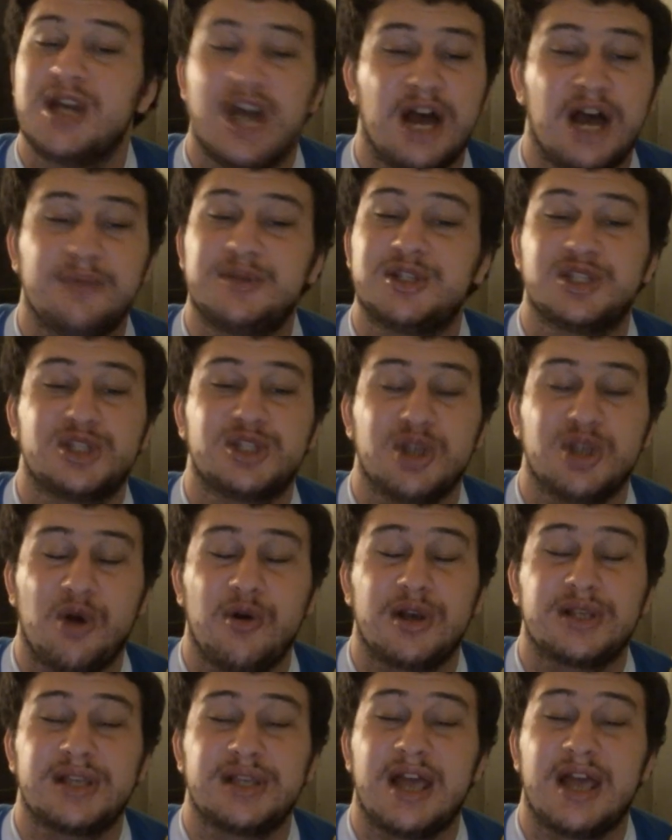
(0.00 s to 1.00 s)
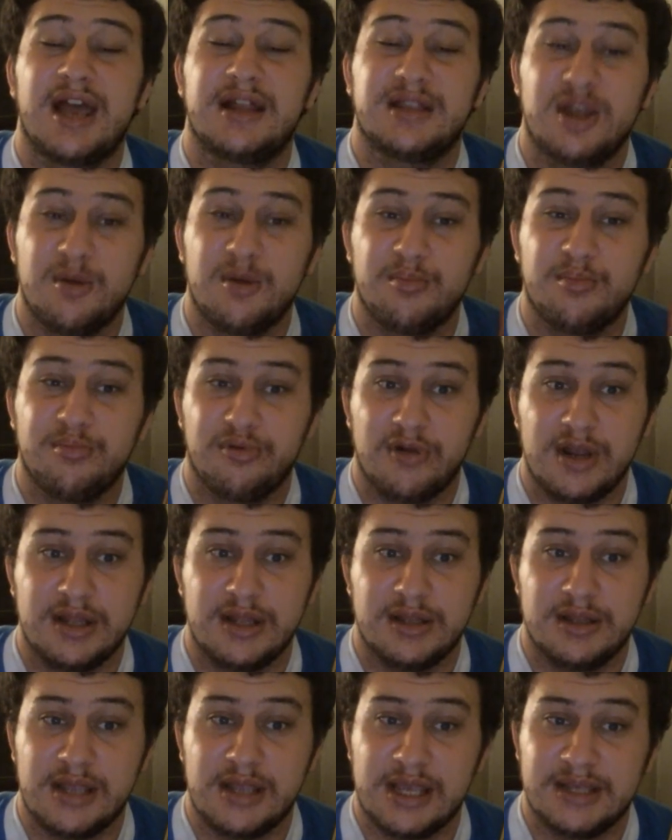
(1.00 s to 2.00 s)
I'm so excited to
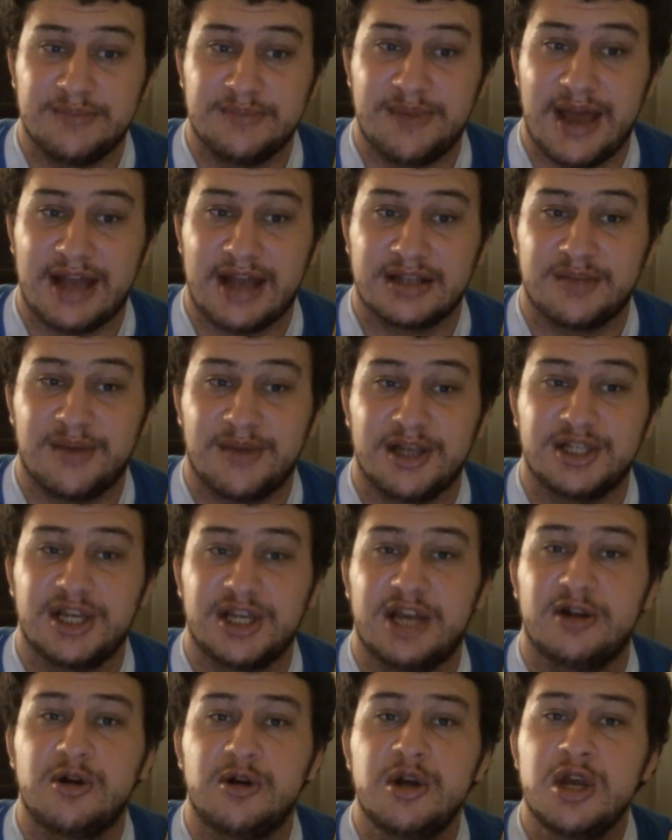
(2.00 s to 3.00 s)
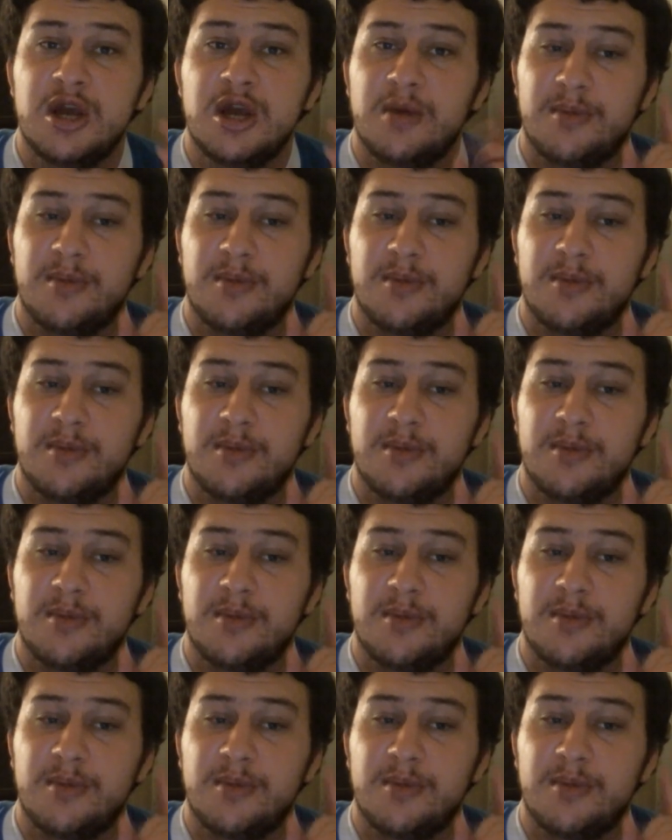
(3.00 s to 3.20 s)
bring these back to my channel.